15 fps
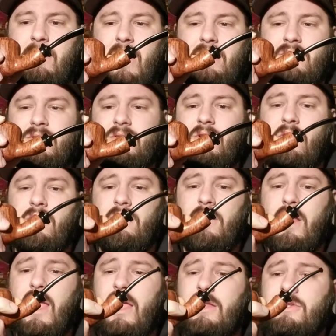about
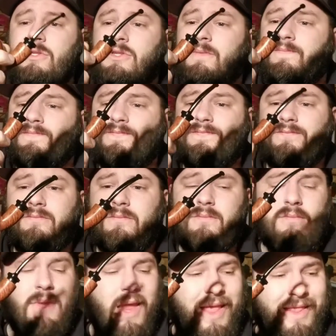Stonehenge,
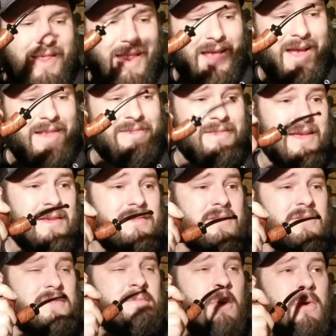and then I got this
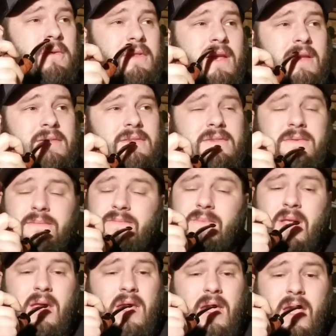and smoked this,
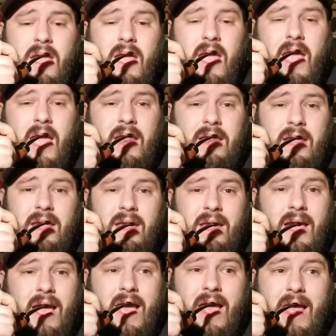and
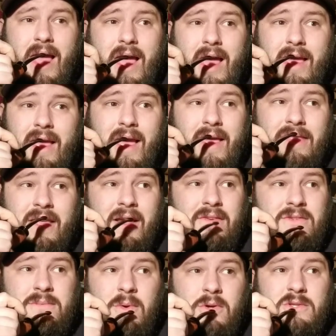I think I
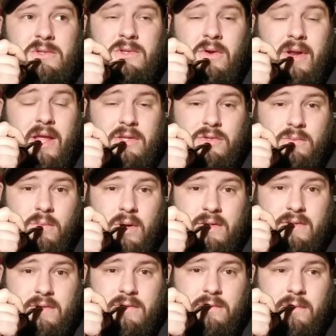smoked Stonehenge
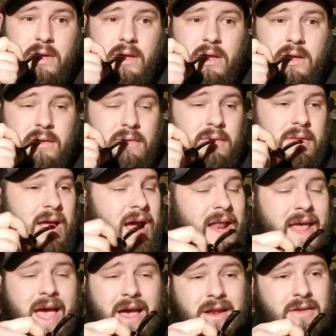once this week.
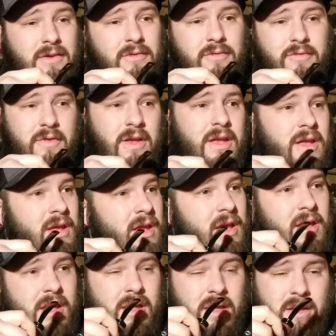Not out of
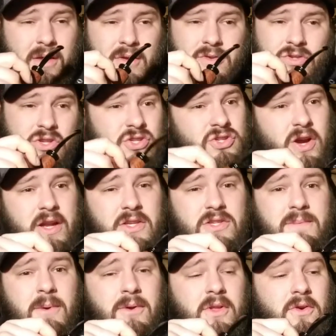just trying to
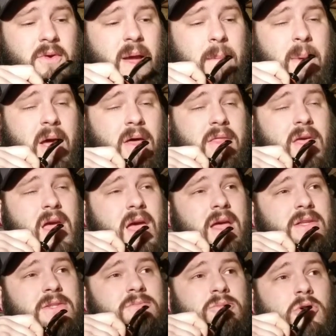smoke the crap out of
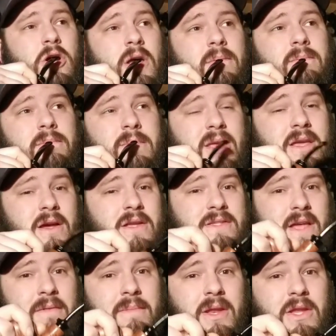this, but
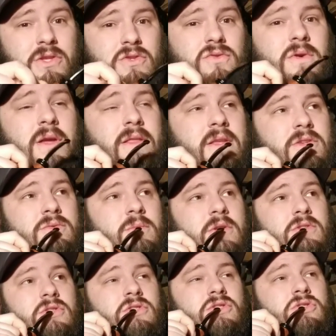because I've been enjoying this
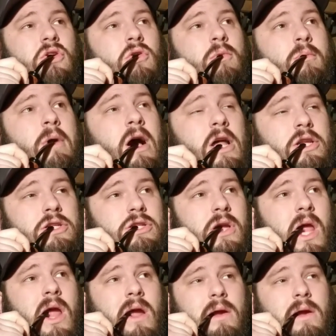one so much.